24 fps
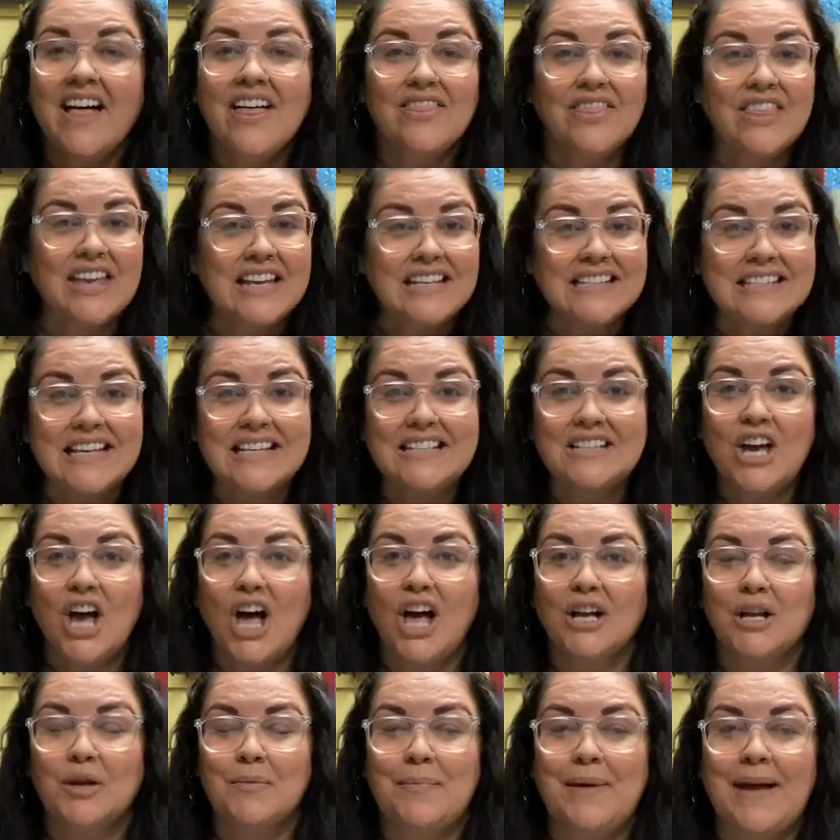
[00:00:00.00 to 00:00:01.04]
Things that
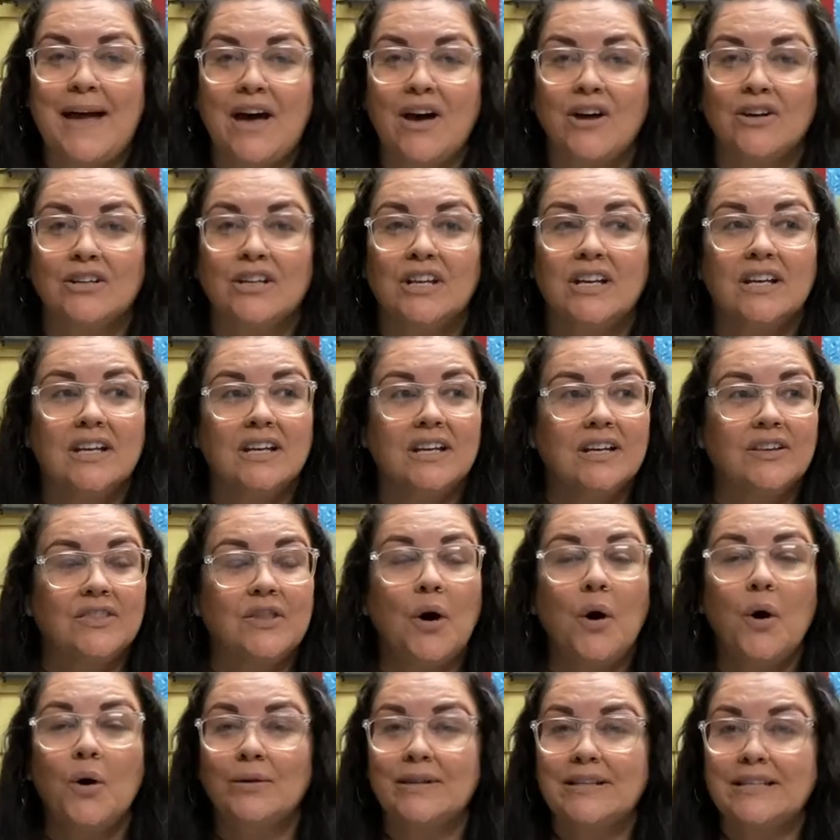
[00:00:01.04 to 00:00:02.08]
talk about the
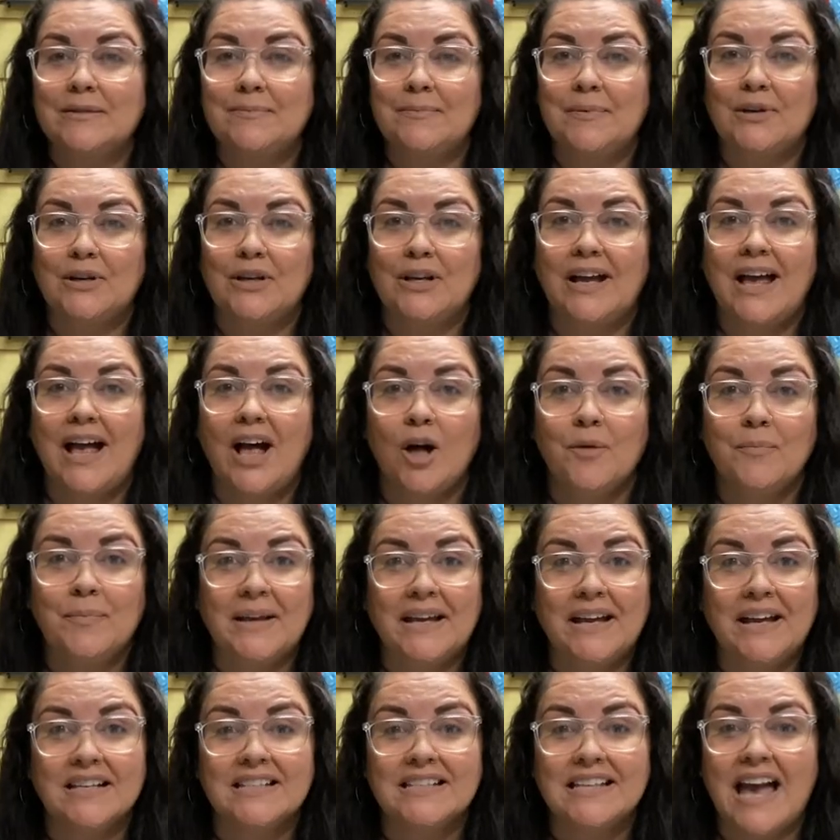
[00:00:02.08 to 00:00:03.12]
Holy Spirit
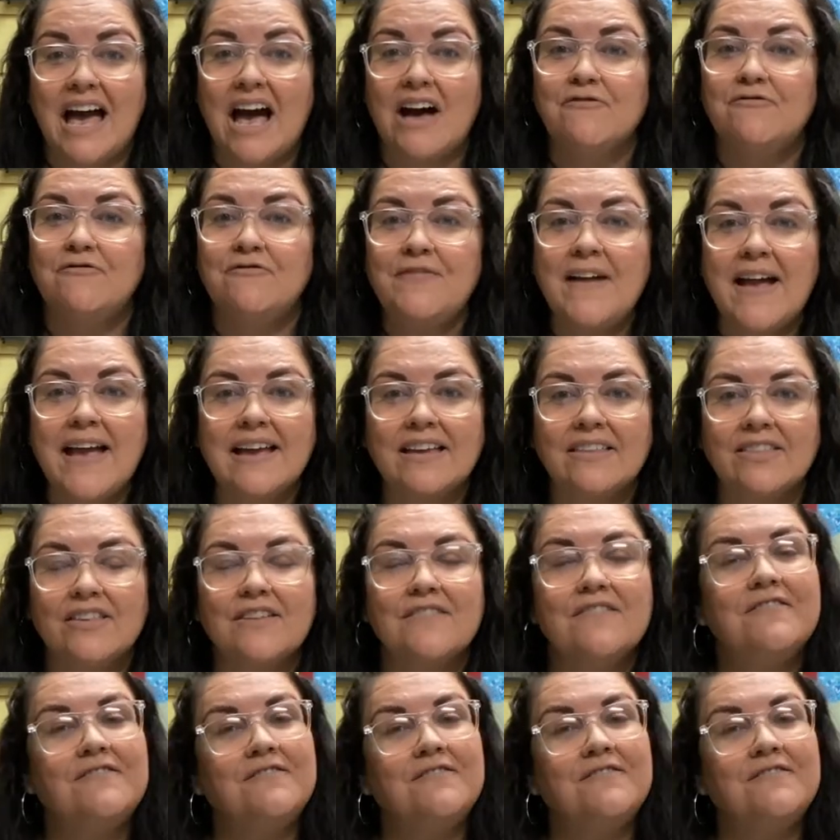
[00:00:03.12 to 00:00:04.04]
helping us have faith.